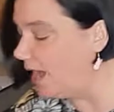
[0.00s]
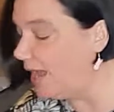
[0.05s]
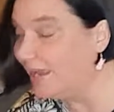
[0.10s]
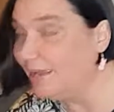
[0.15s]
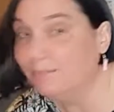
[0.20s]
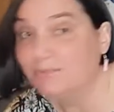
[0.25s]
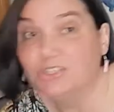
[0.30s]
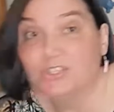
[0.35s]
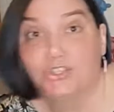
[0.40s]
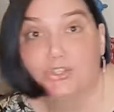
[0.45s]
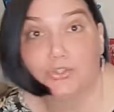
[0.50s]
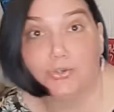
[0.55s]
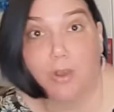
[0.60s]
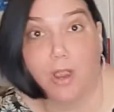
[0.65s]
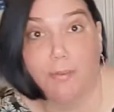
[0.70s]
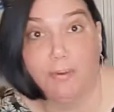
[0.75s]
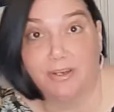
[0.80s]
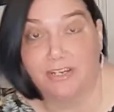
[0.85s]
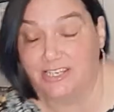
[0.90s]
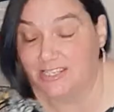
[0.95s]
I am a
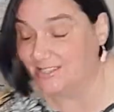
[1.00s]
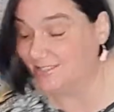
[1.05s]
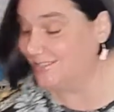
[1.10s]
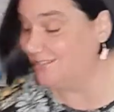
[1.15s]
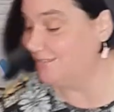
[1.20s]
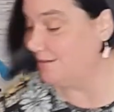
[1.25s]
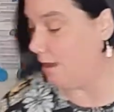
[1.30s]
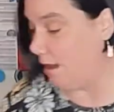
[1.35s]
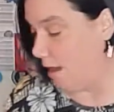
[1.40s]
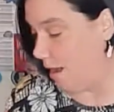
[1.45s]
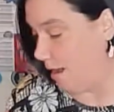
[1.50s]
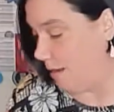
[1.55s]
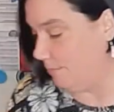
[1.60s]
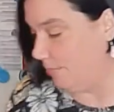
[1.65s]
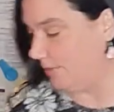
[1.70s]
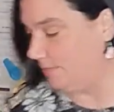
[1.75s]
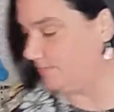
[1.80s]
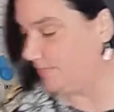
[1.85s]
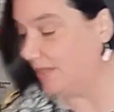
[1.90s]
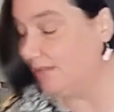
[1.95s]
strawberry snob.
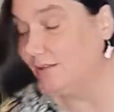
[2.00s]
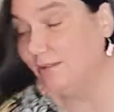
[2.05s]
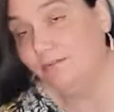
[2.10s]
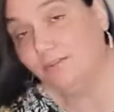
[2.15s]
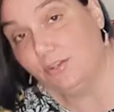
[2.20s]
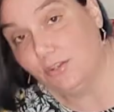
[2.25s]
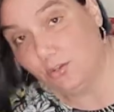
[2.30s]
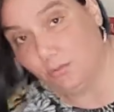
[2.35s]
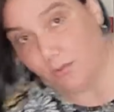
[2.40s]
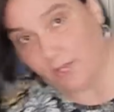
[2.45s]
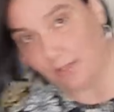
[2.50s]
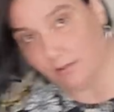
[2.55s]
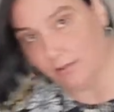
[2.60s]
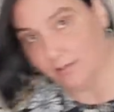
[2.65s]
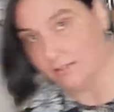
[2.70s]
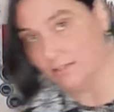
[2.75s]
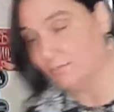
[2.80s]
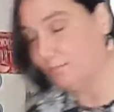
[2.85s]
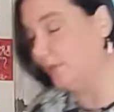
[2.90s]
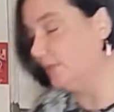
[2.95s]
I live in New
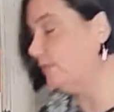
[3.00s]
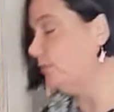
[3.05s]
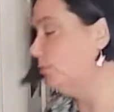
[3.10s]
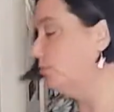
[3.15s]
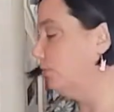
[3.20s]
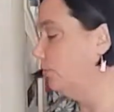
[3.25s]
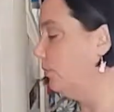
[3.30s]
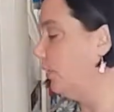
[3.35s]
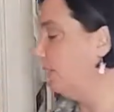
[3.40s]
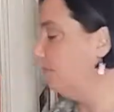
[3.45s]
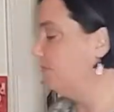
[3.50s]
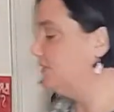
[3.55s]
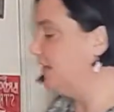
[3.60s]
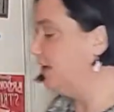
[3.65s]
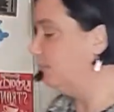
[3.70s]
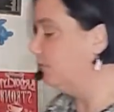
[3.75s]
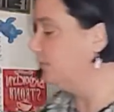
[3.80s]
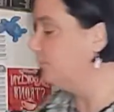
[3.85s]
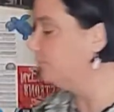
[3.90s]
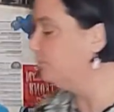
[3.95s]
England, but grew up
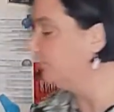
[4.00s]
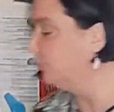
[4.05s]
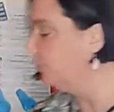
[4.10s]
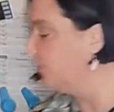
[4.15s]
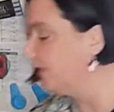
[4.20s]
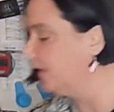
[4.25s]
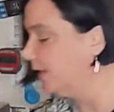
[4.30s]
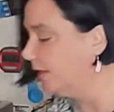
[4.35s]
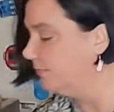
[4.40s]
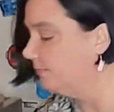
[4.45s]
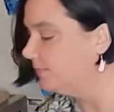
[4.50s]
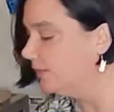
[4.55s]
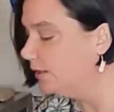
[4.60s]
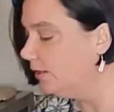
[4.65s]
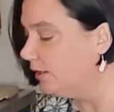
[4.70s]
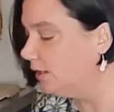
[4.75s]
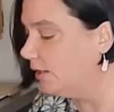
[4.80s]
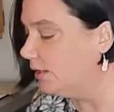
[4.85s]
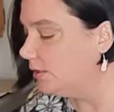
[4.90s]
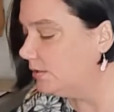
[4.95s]
down in Florida
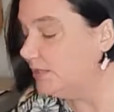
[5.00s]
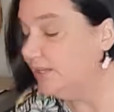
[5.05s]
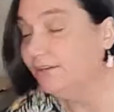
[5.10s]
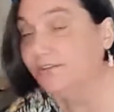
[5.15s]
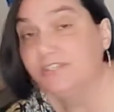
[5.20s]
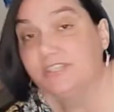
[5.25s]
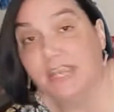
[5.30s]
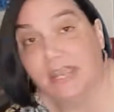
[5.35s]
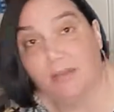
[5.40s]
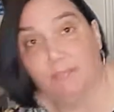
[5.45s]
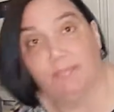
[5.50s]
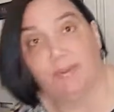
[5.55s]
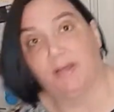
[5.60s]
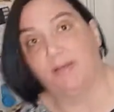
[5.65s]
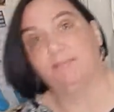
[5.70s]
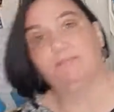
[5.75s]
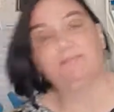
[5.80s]
near Tampa,